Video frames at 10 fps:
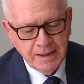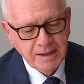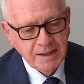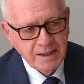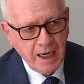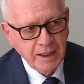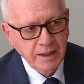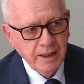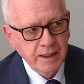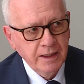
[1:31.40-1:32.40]

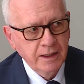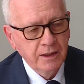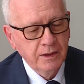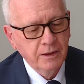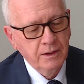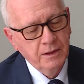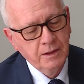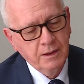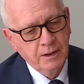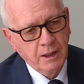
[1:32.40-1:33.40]
Secondly,
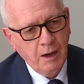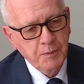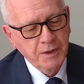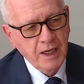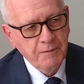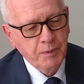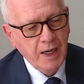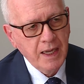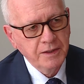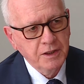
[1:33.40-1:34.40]
the government have
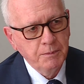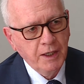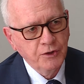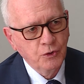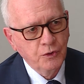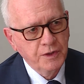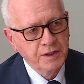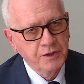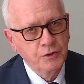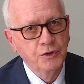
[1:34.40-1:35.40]
plans to make sure
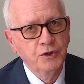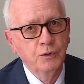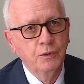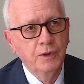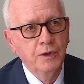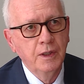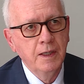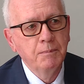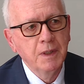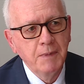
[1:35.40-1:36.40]
this is also
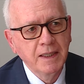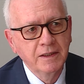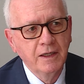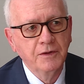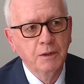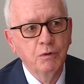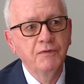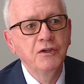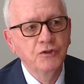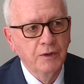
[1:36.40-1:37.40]
implemented at the
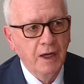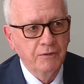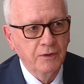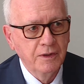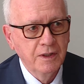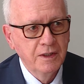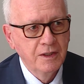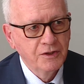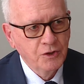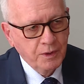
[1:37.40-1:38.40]
provincial level.
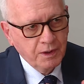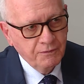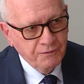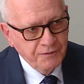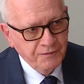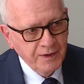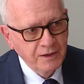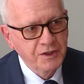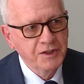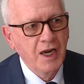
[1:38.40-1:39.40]
So it
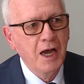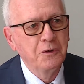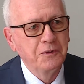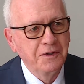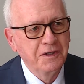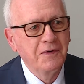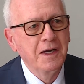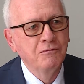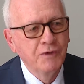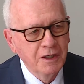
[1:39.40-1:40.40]
filters down in a
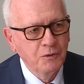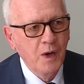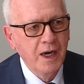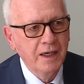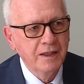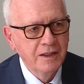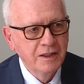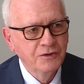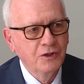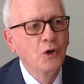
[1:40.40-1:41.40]
very real way
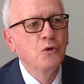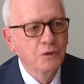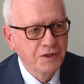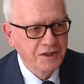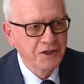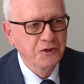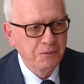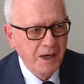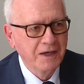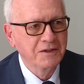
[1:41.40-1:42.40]
to local
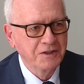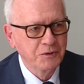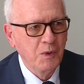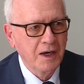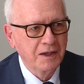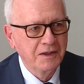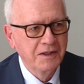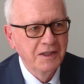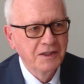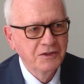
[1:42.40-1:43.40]
decision makers as well,
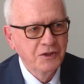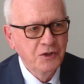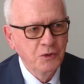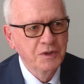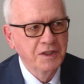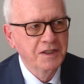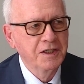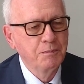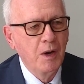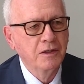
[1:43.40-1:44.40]
to use this
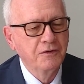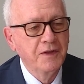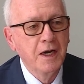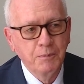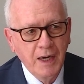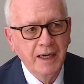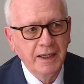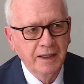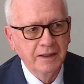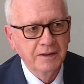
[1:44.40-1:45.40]
as part of their
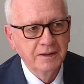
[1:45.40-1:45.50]
planning